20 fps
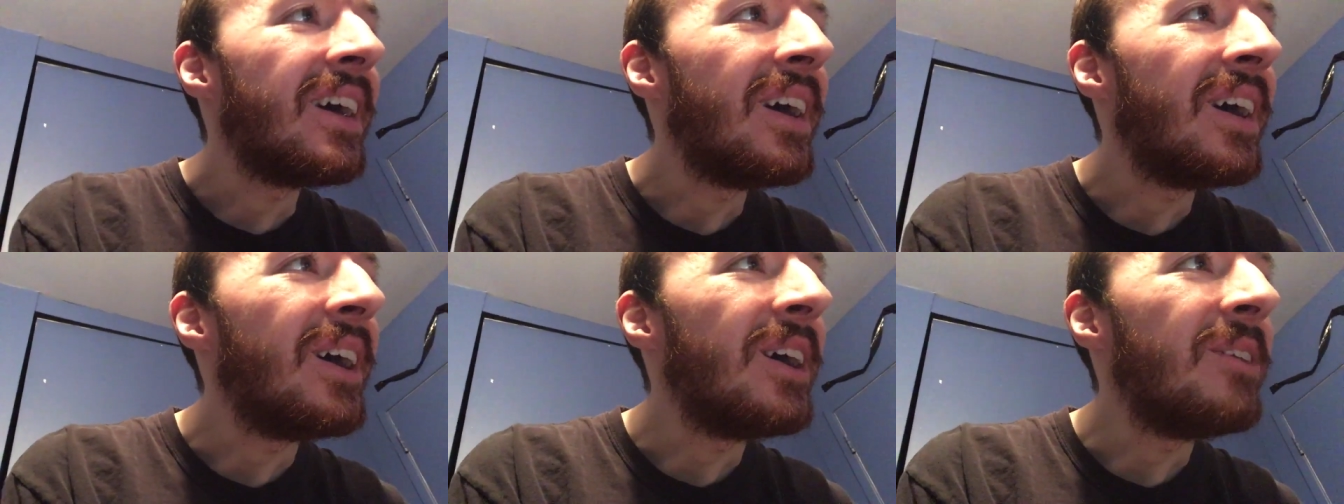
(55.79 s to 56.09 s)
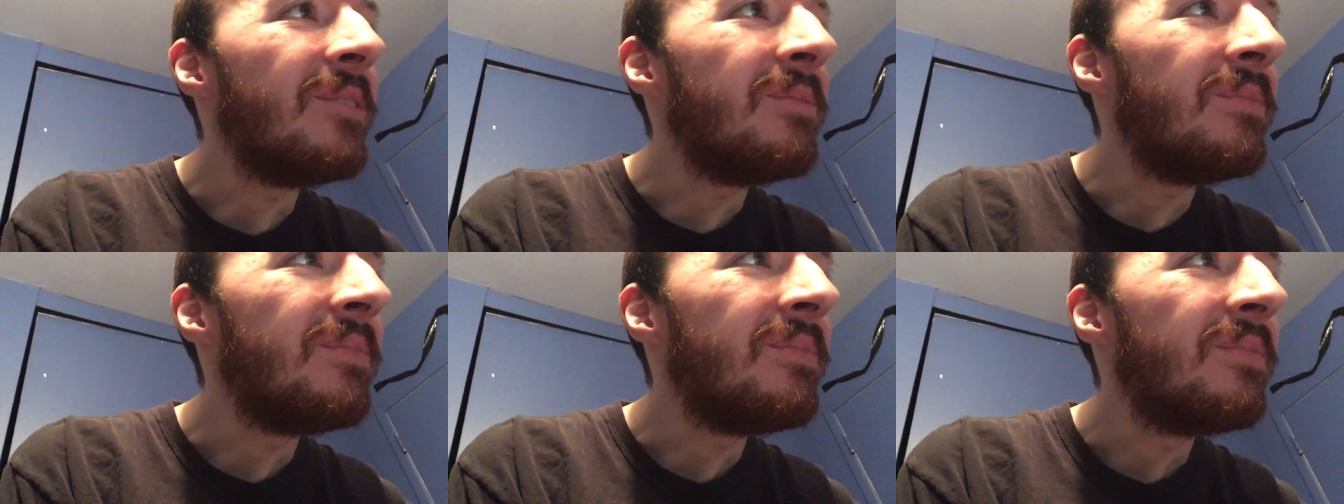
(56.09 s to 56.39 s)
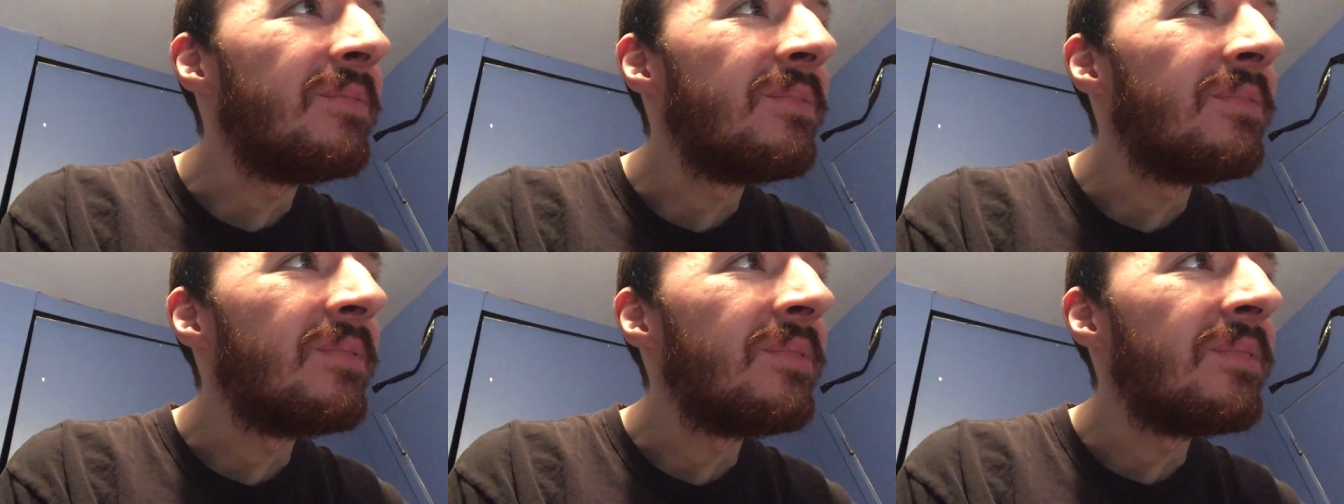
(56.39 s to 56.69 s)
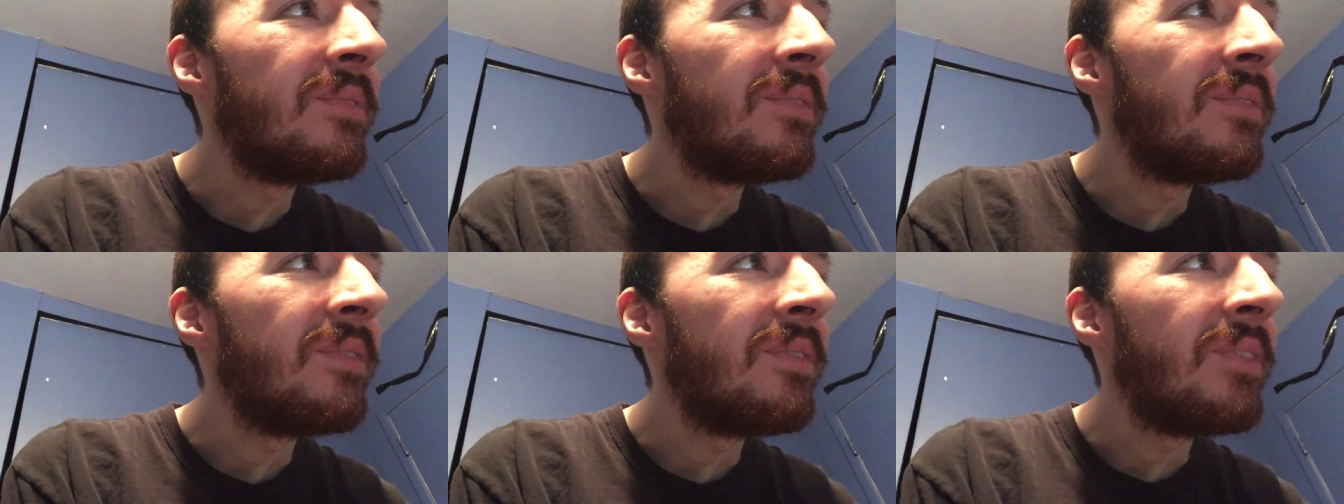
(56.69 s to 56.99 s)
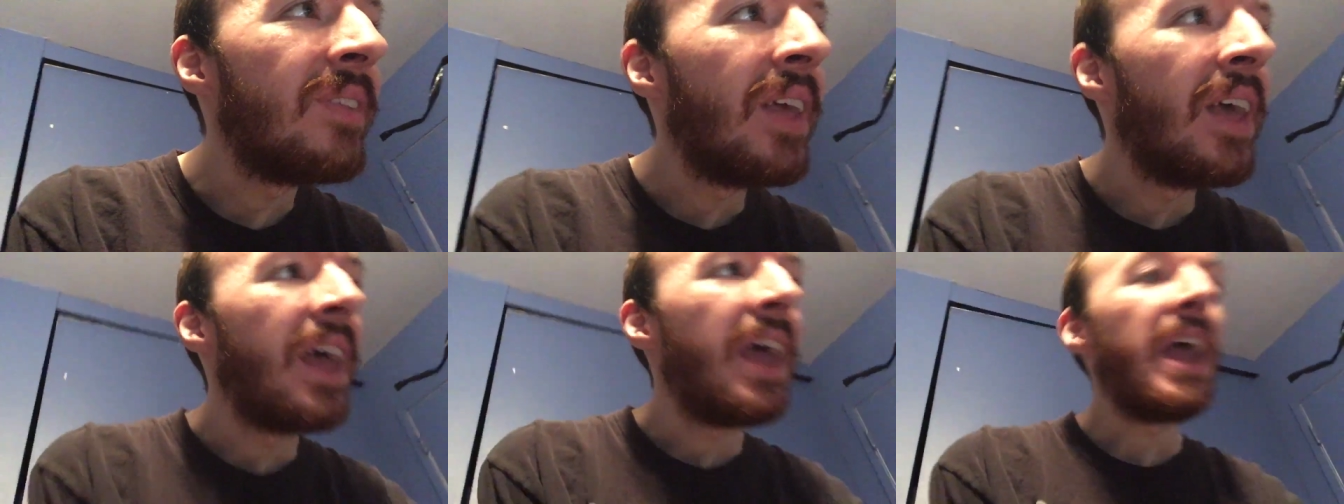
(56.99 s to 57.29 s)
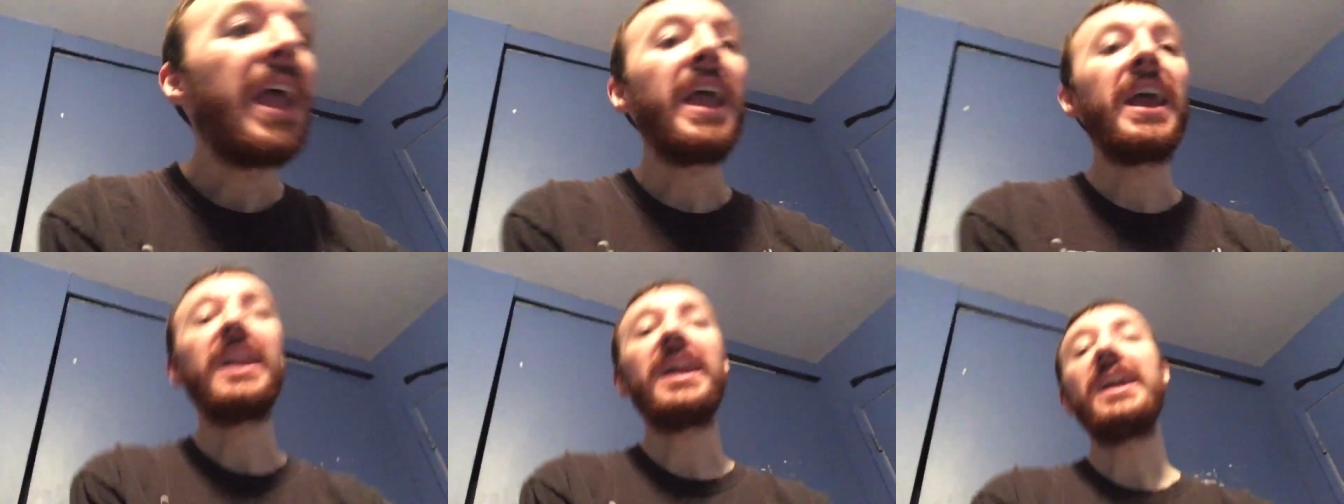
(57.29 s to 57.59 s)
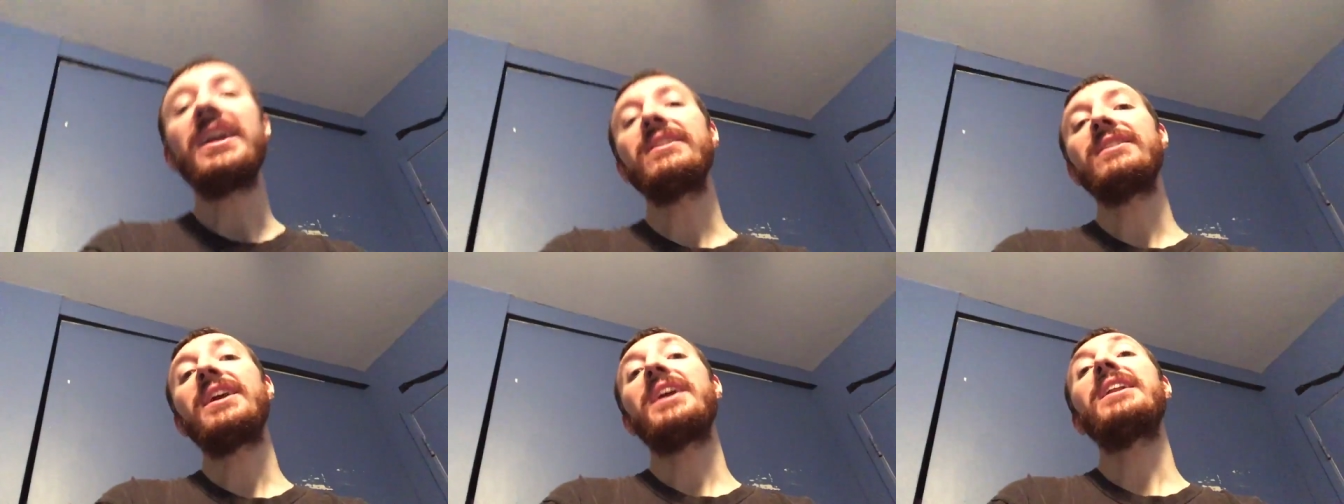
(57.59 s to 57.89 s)
Um, it
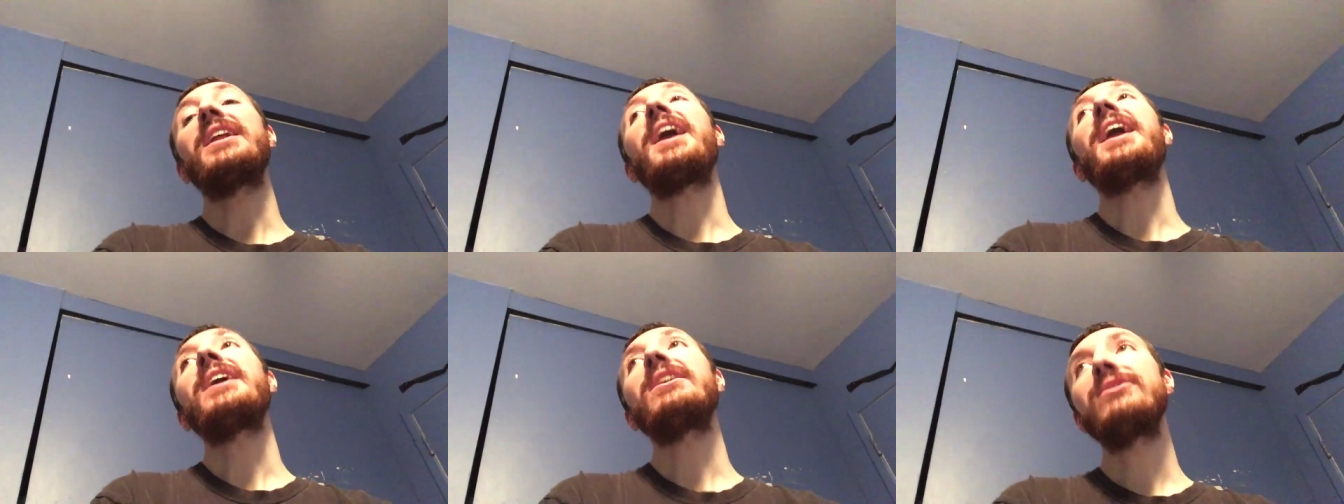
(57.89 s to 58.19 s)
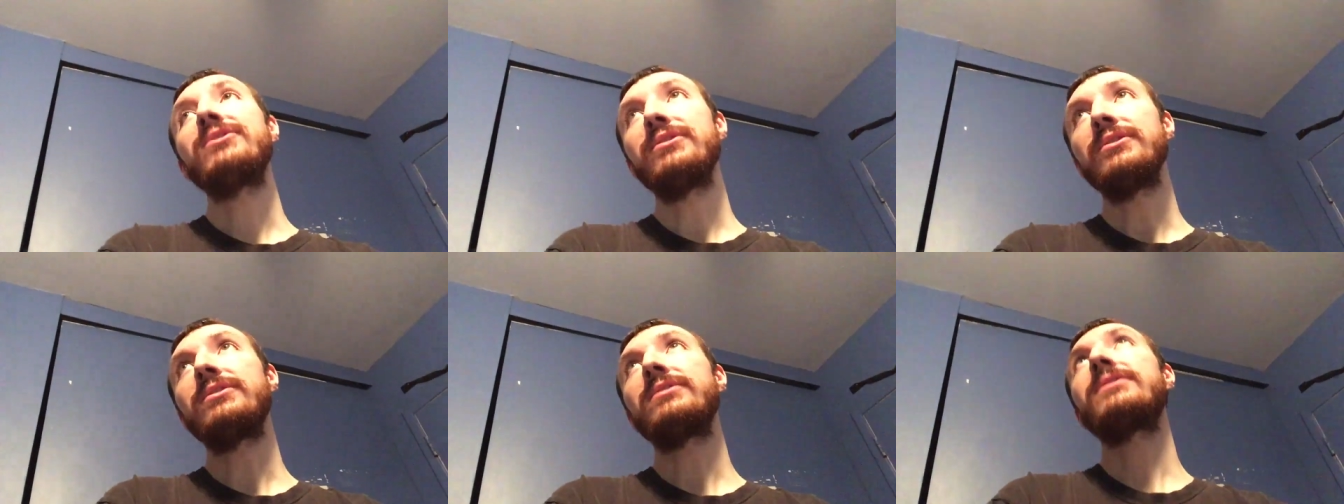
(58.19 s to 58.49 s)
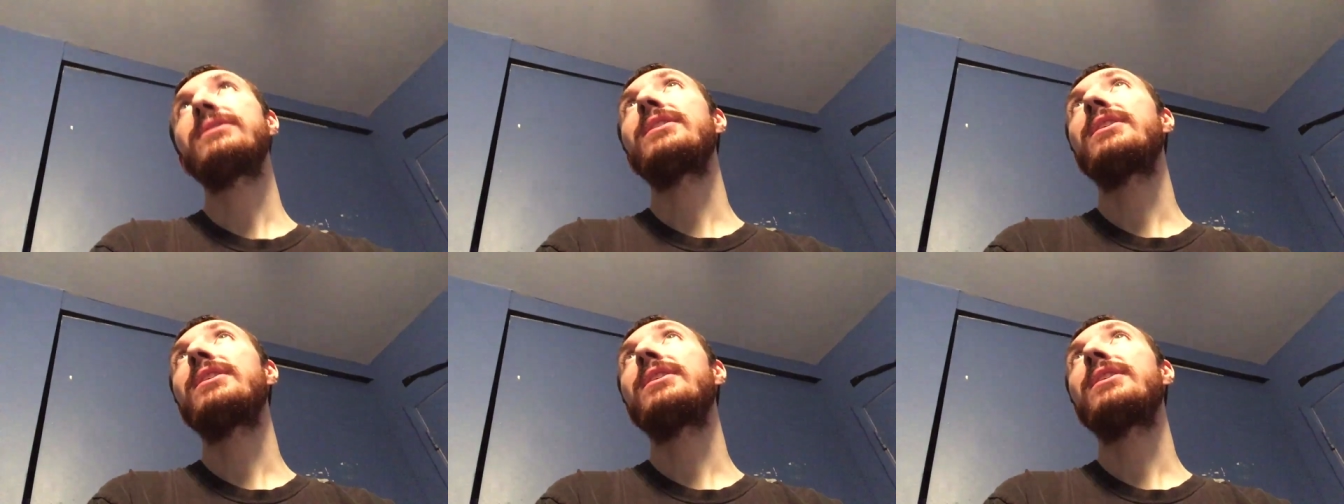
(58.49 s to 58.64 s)
an- it answers